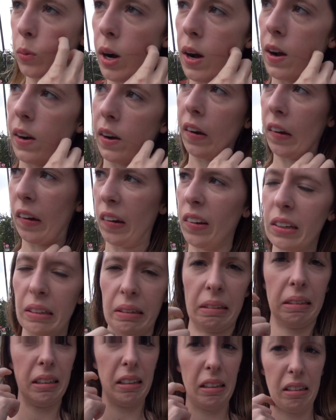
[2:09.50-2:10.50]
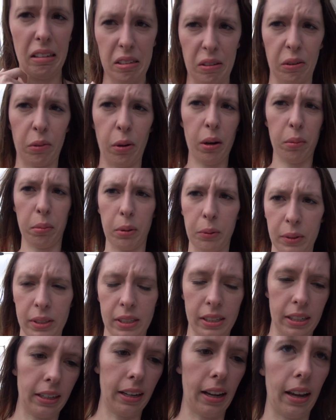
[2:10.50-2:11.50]
walk. It's incredibly
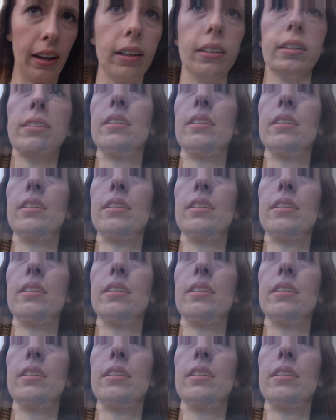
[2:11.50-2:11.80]
windy today.